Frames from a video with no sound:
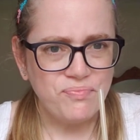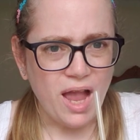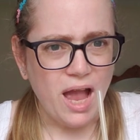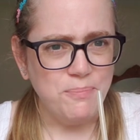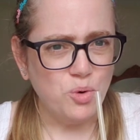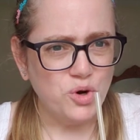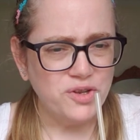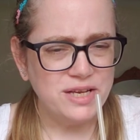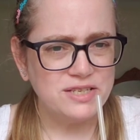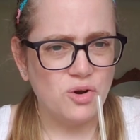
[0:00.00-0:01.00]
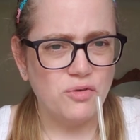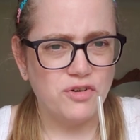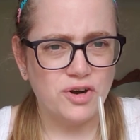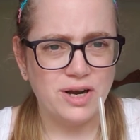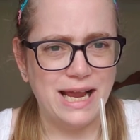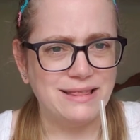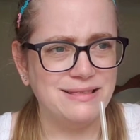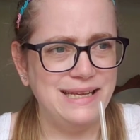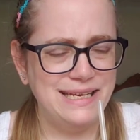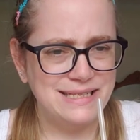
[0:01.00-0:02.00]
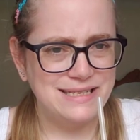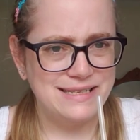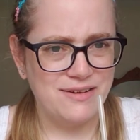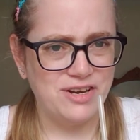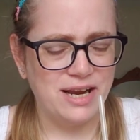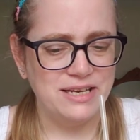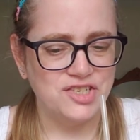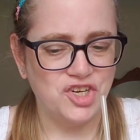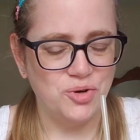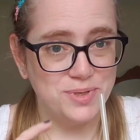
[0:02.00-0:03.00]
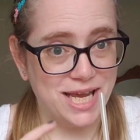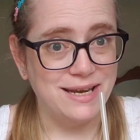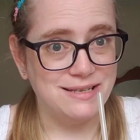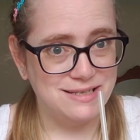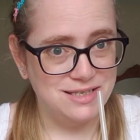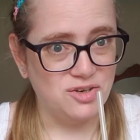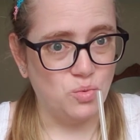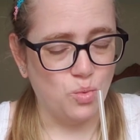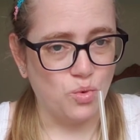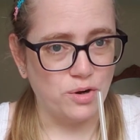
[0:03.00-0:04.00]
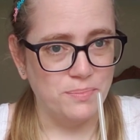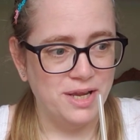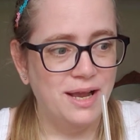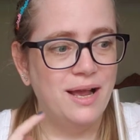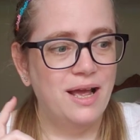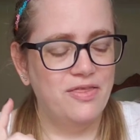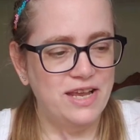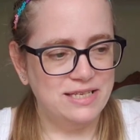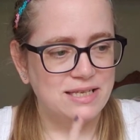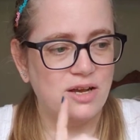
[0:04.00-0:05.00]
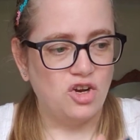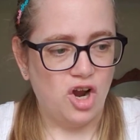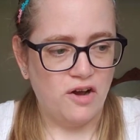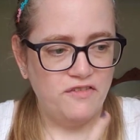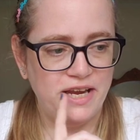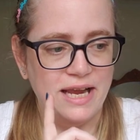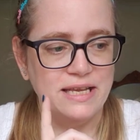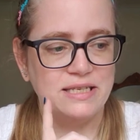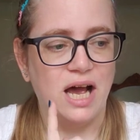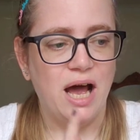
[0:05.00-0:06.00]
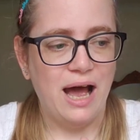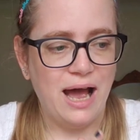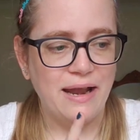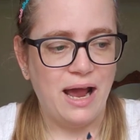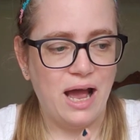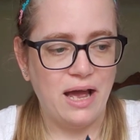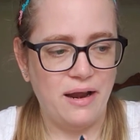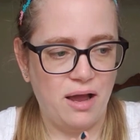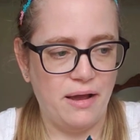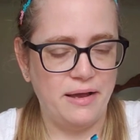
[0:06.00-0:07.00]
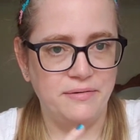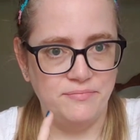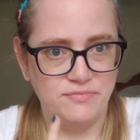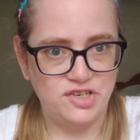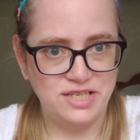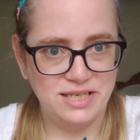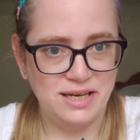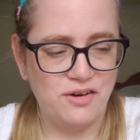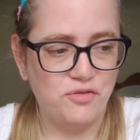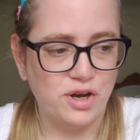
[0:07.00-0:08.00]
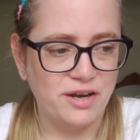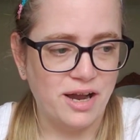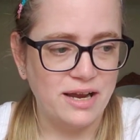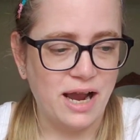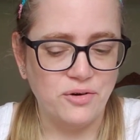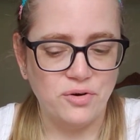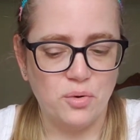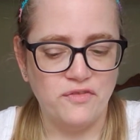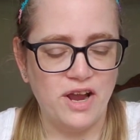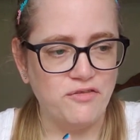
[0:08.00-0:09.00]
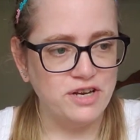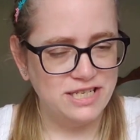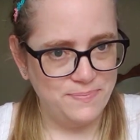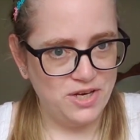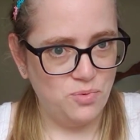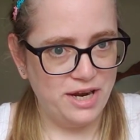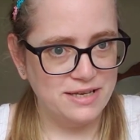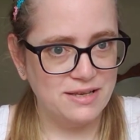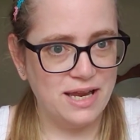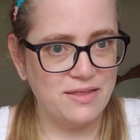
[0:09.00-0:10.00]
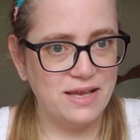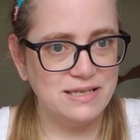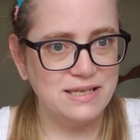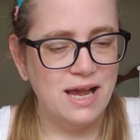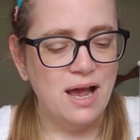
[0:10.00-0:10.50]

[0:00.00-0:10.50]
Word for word: I poured this over at least seven ice cubes and it's still warm. This coffee is hot, hot, hot. Just an FYI. I don't know if every Speedway is like this,